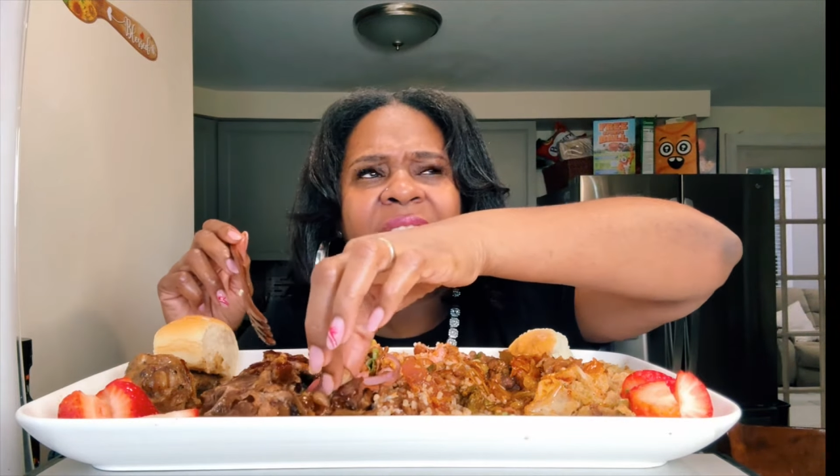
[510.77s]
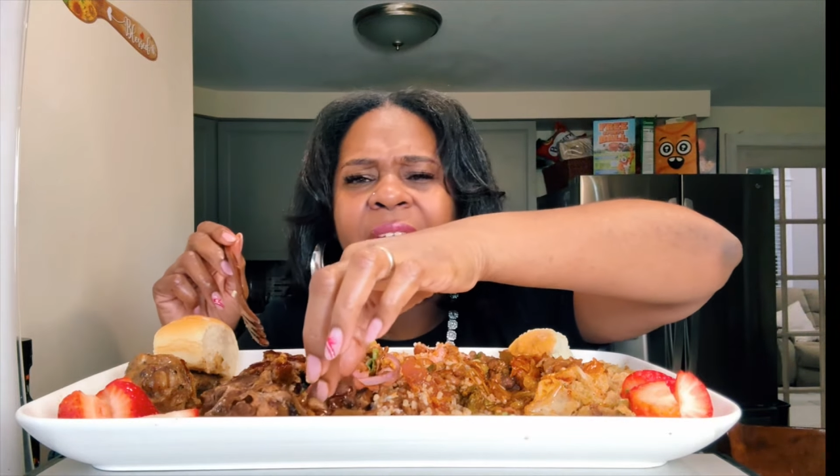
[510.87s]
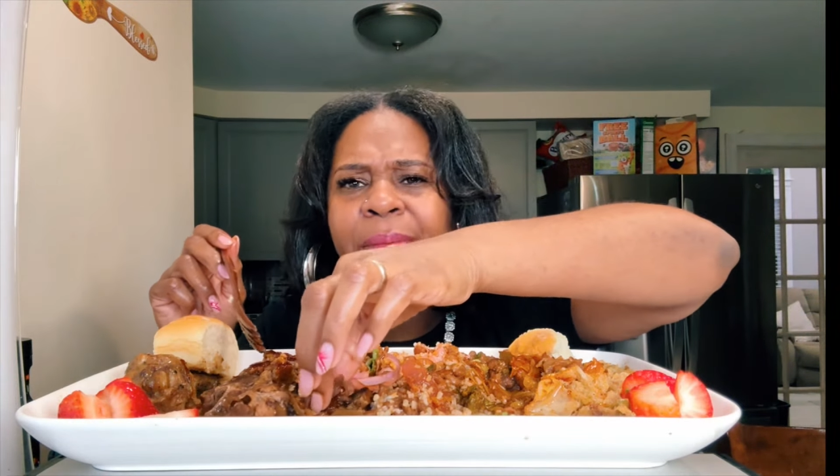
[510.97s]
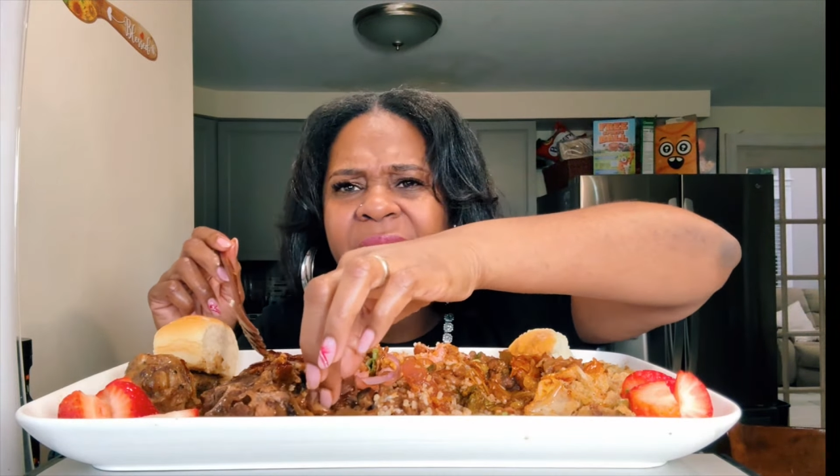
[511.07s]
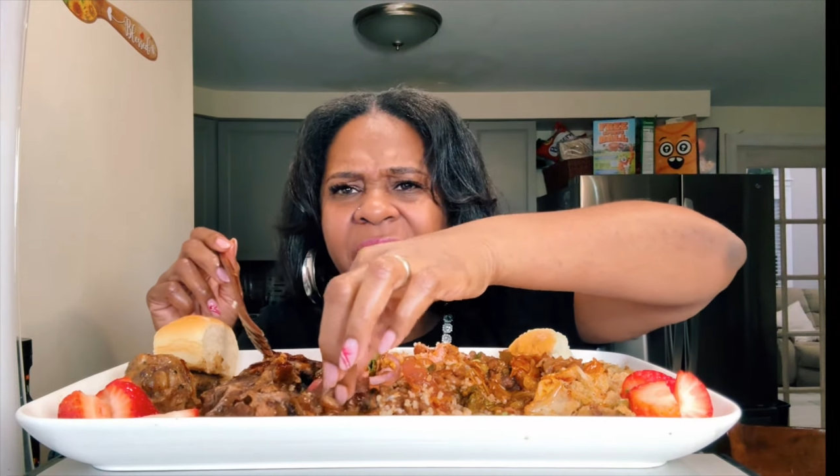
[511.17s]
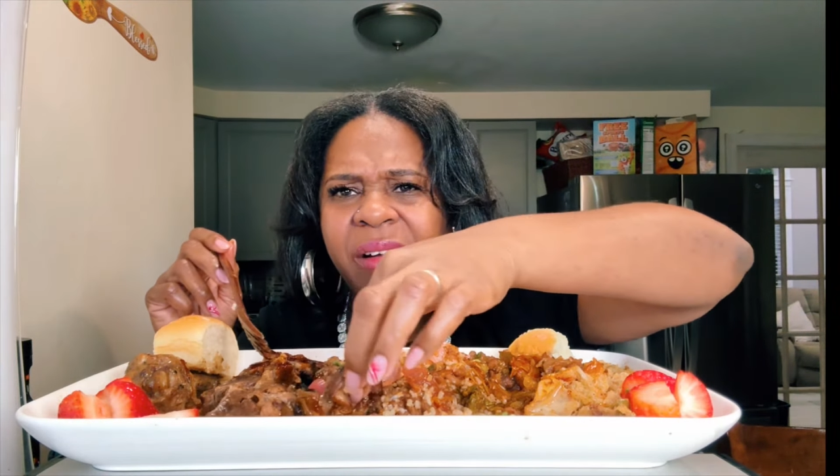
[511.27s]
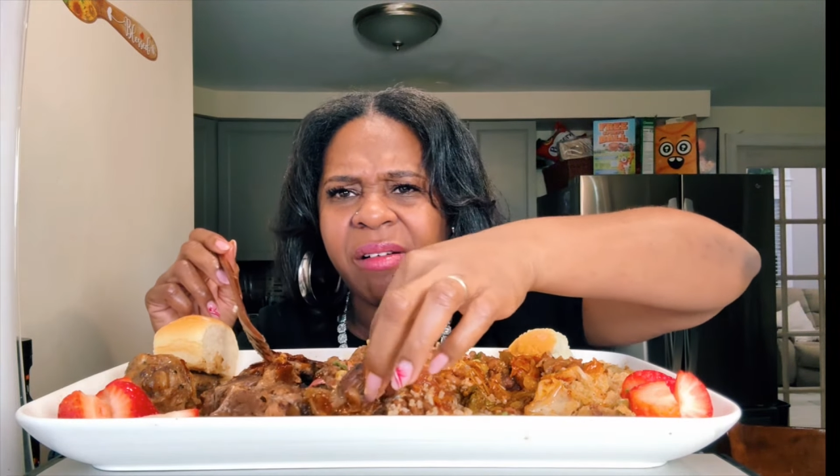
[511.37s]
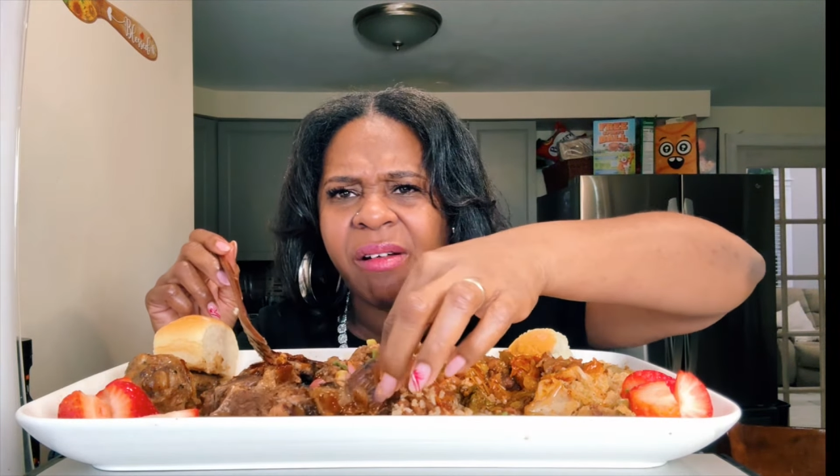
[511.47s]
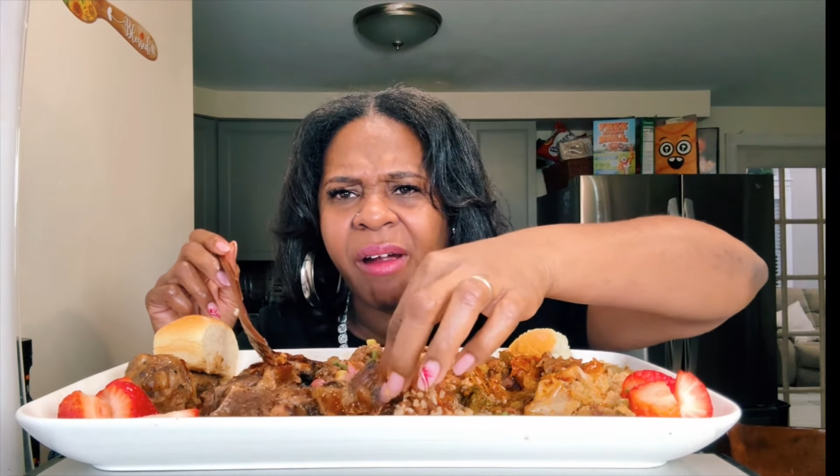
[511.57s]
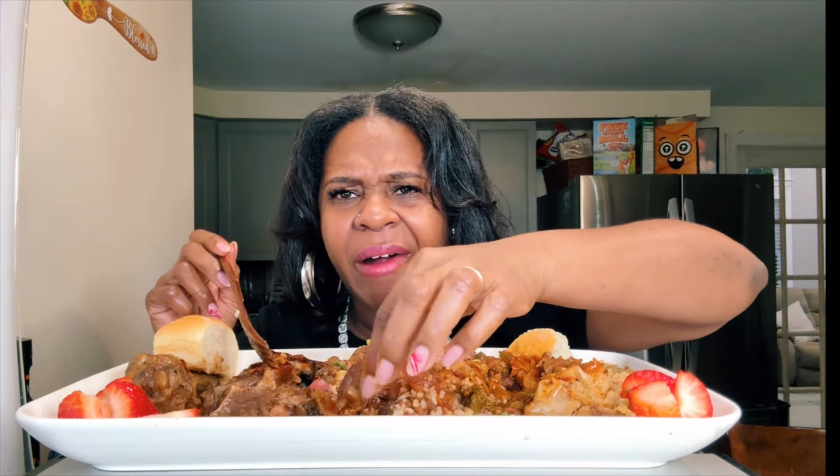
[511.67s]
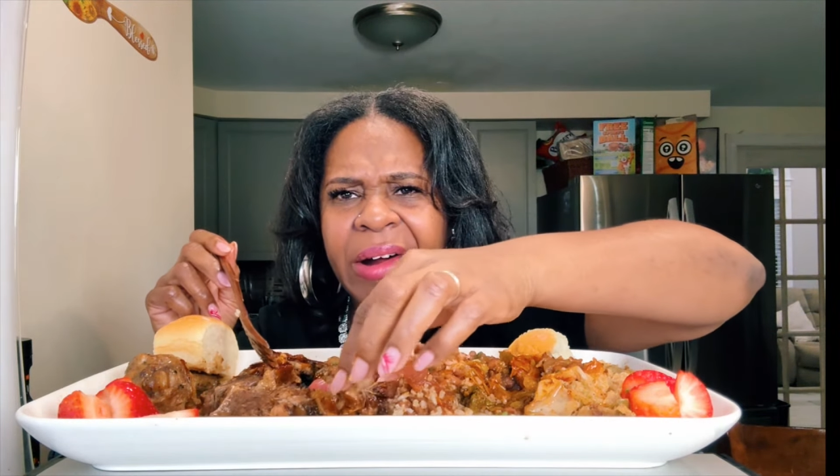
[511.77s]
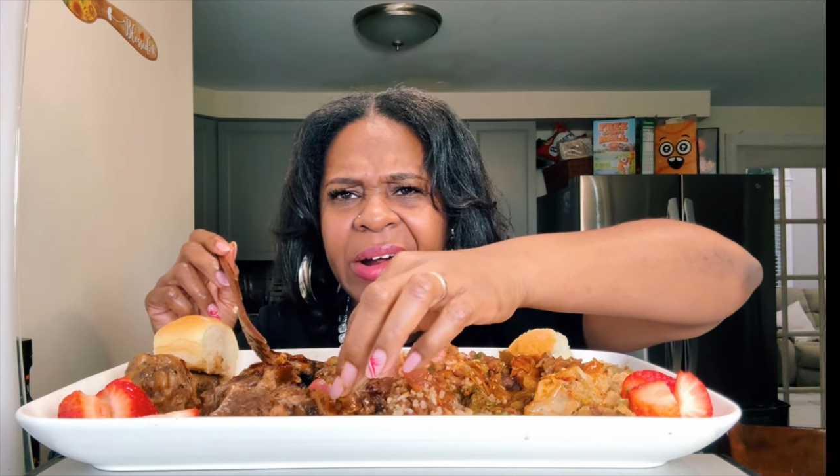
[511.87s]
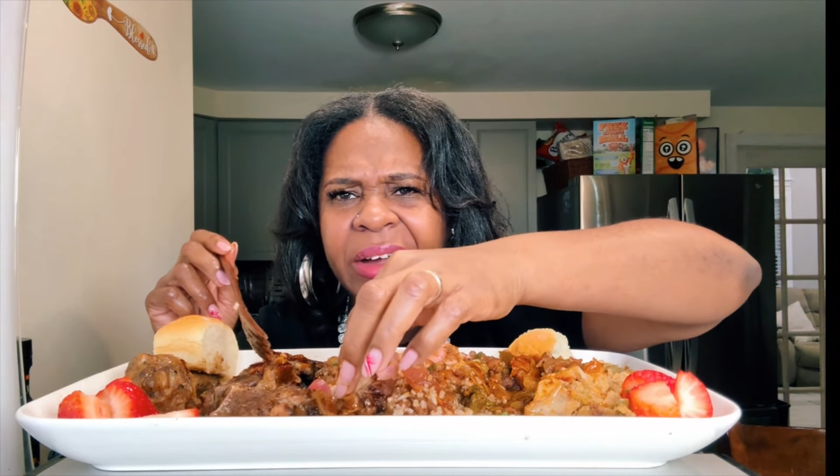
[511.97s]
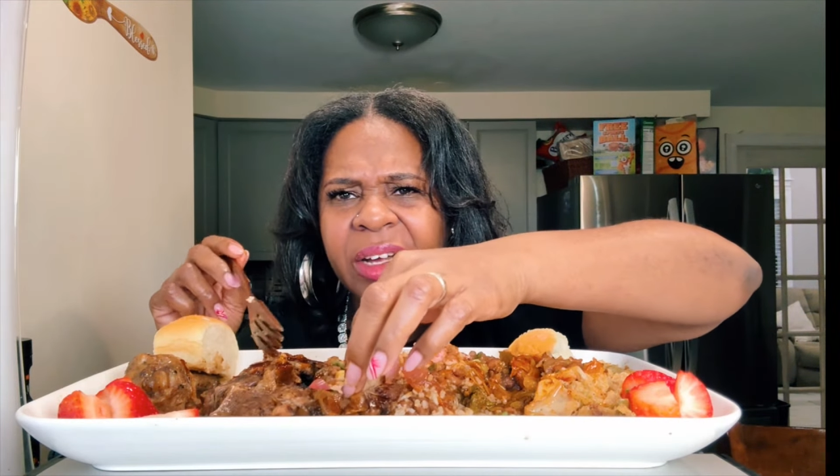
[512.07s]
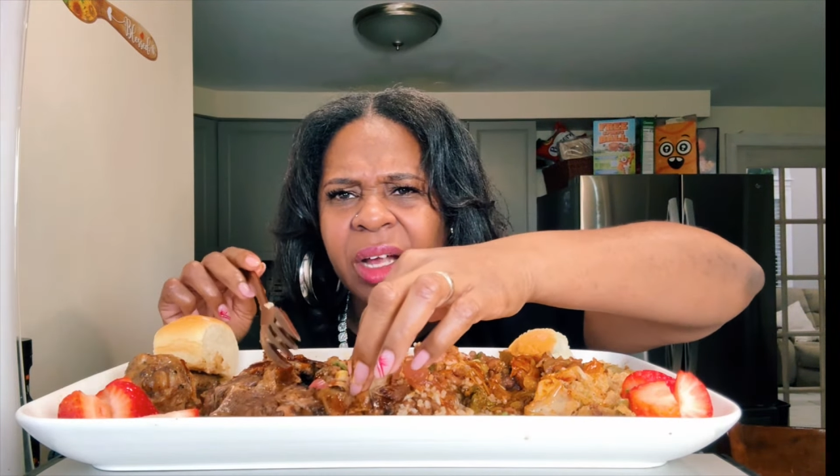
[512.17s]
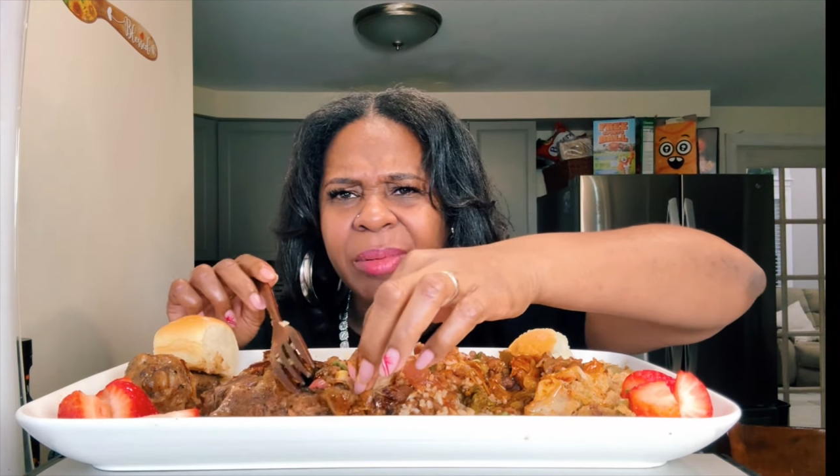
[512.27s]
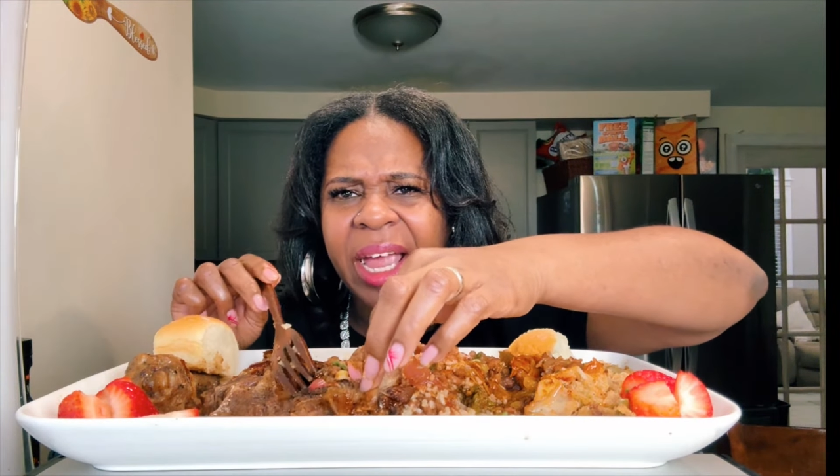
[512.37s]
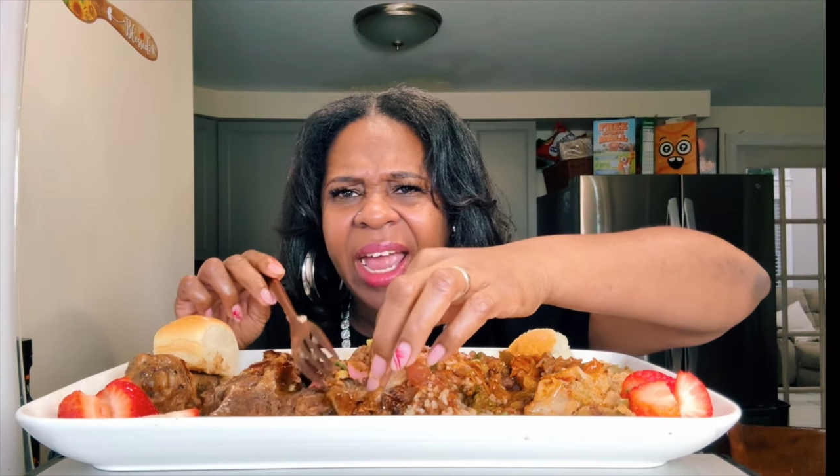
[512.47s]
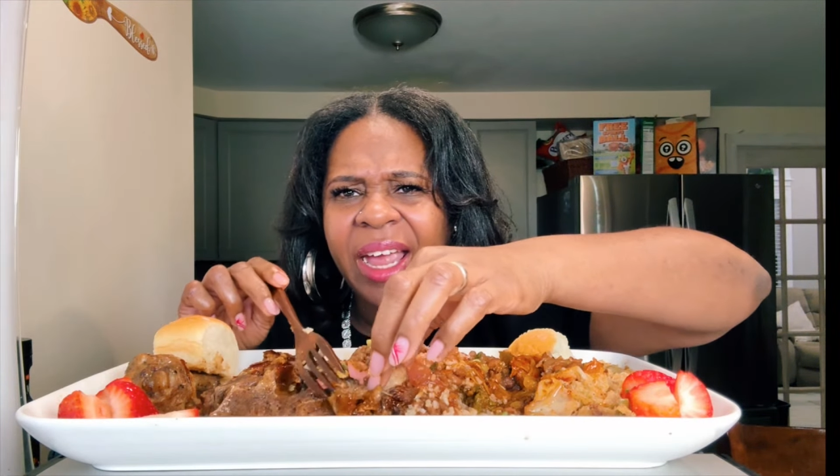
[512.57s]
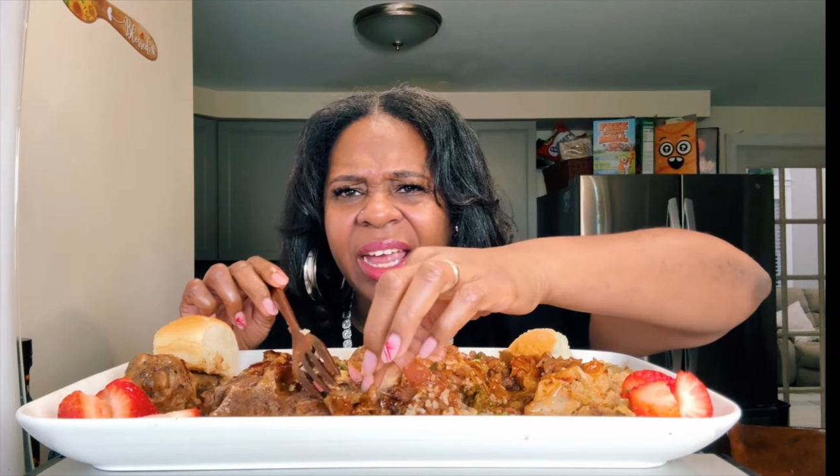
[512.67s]
CapCut?
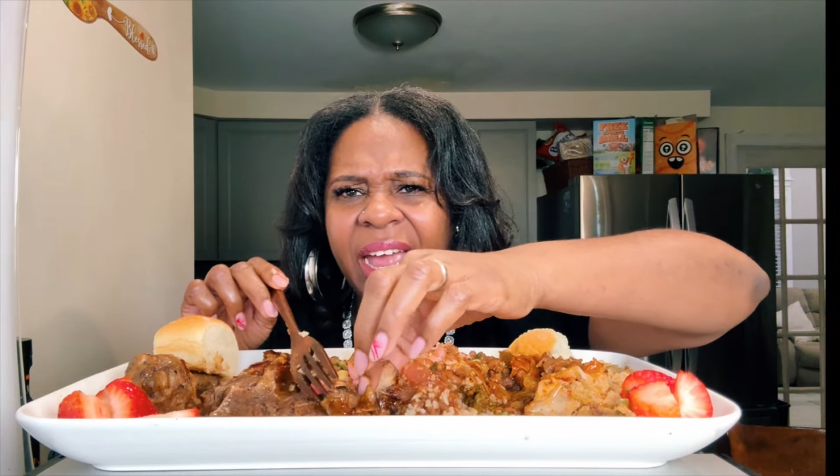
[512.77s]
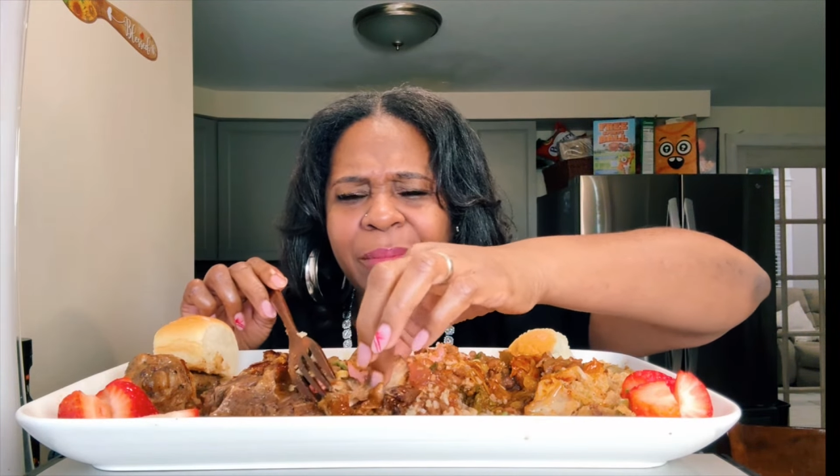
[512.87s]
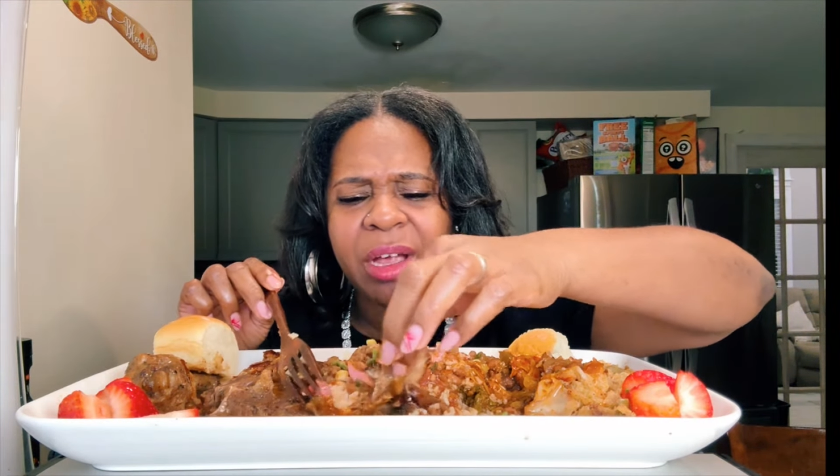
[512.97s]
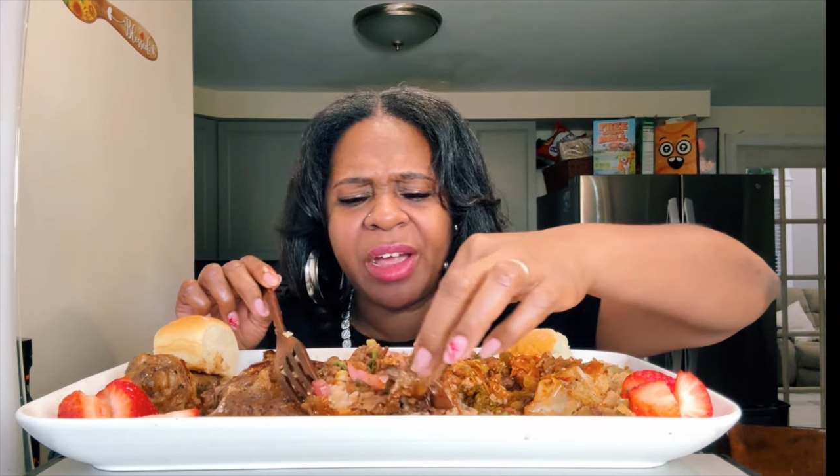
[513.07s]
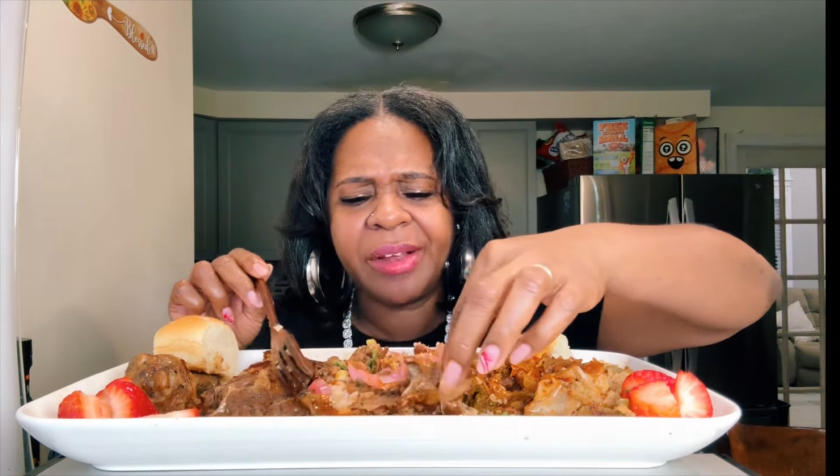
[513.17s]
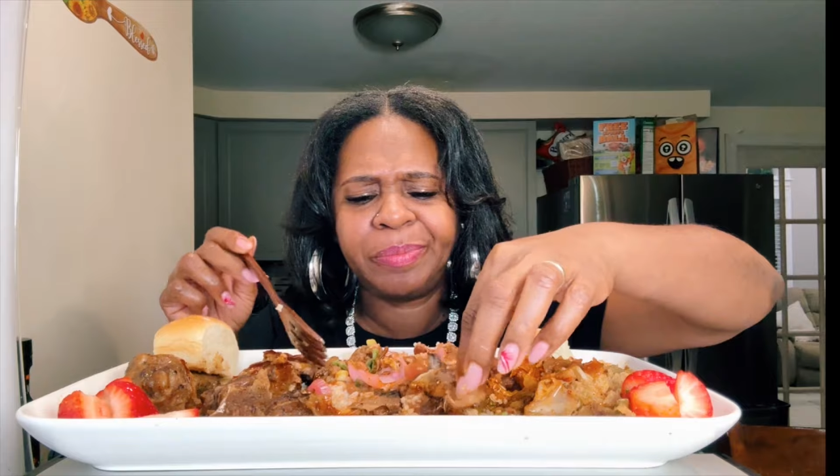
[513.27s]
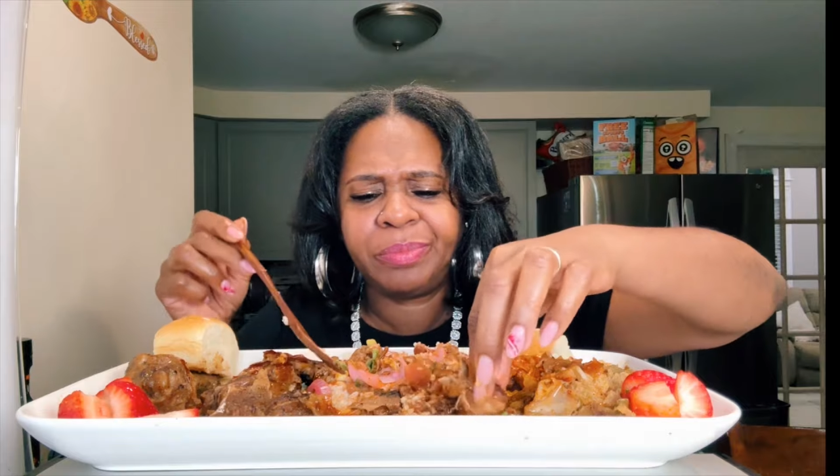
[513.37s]
CapCut?